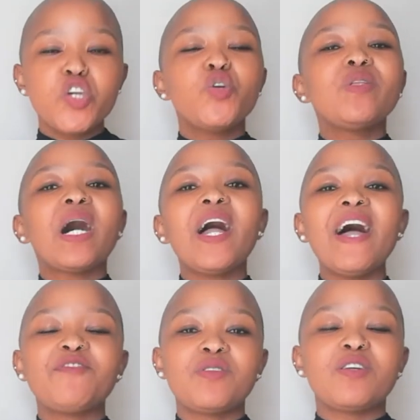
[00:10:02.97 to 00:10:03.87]
You now
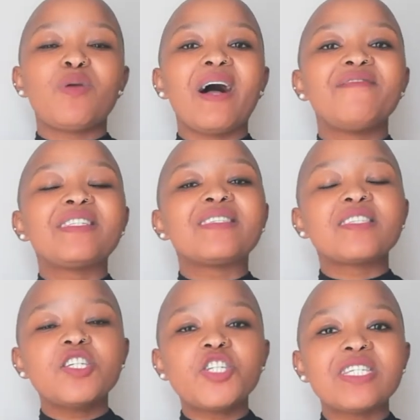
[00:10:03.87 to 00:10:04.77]
have to derive
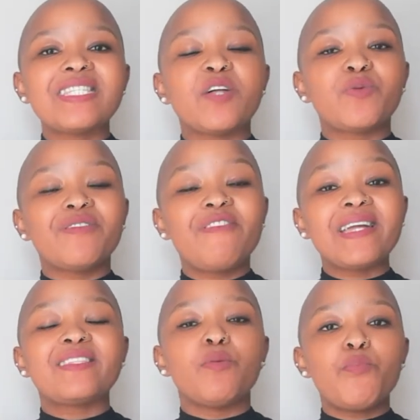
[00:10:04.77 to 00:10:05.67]
decisions that
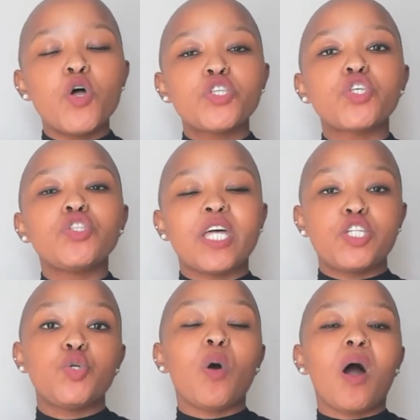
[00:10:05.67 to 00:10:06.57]
reflect the person
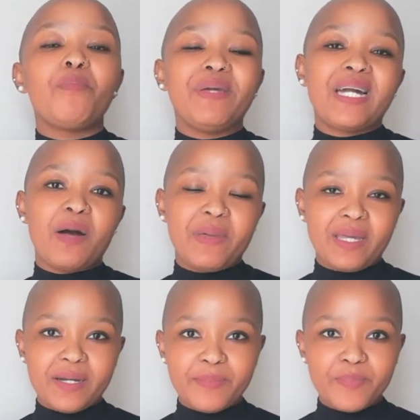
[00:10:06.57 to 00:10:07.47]
that you are
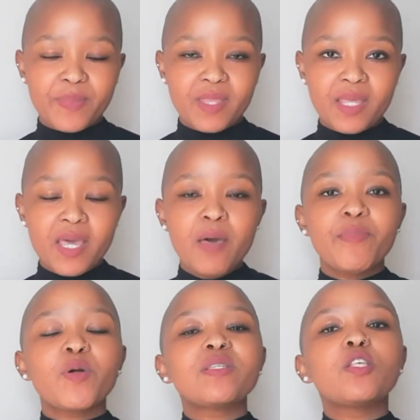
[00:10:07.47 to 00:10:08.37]
becoming.
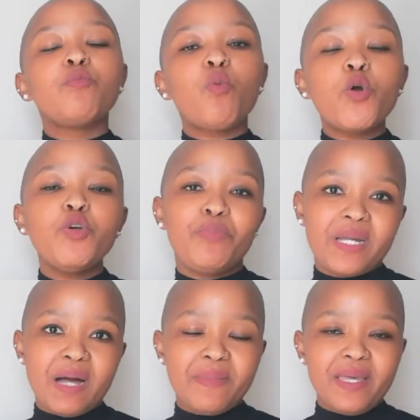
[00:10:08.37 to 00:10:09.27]
Because the more you
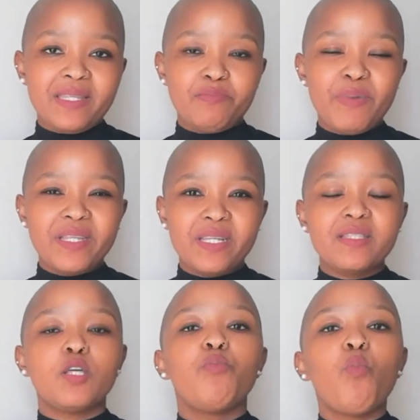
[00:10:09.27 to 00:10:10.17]
become
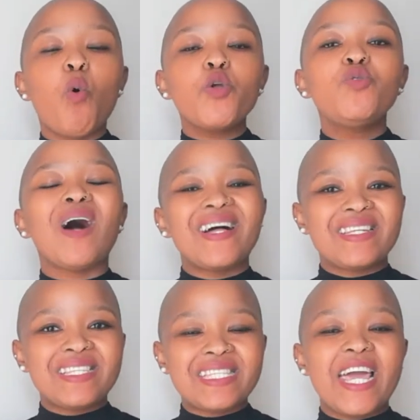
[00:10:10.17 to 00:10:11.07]
independent, the more you
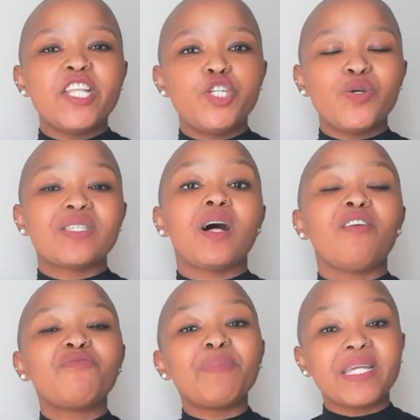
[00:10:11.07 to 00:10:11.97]
understand yourself
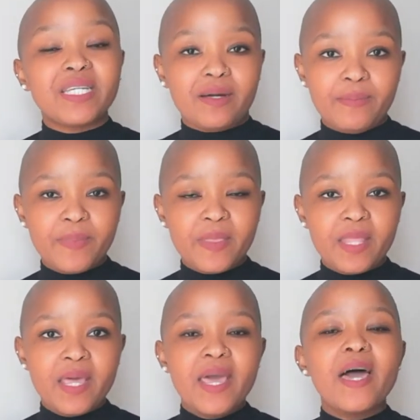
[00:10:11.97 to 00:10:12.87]
better.
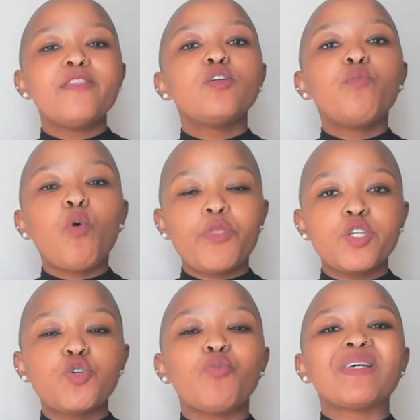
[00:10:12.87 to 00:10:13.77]
And the more
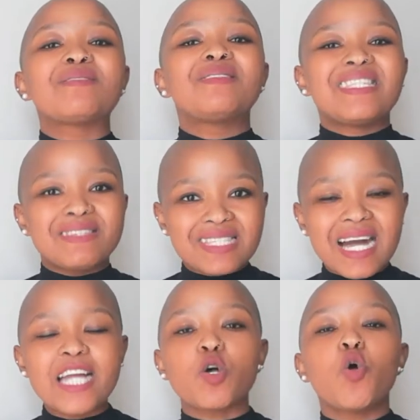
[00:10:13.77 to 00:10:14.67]
that you must
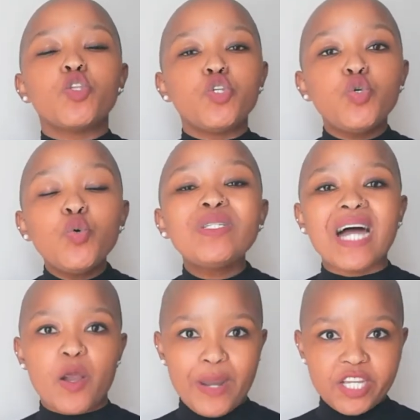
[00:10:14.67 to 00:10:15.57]
decide on new
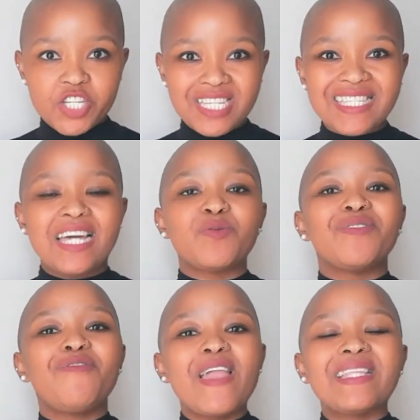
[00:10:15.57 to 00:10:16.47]
directions that
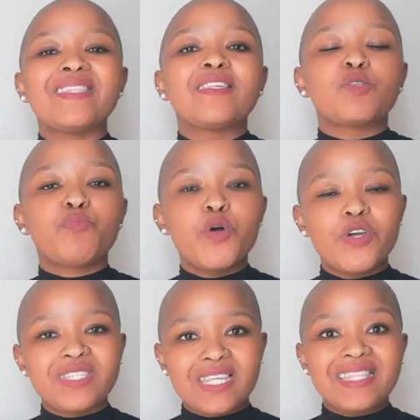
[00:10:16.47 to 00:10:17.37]
reflect this
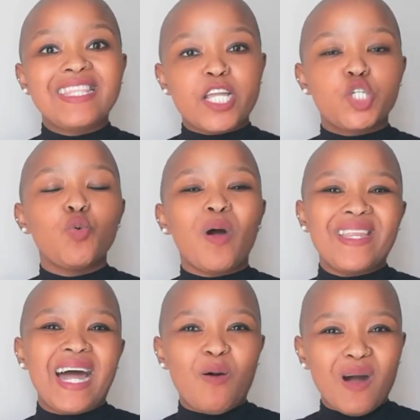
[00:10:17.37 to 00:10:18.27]
person that you are
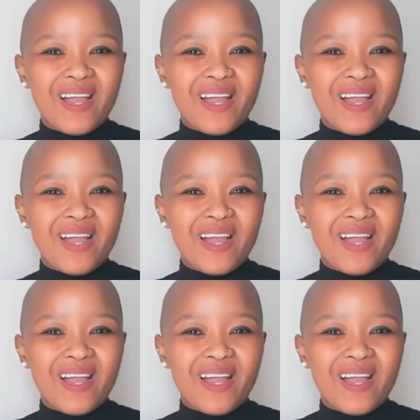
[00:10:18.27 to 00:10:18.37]
now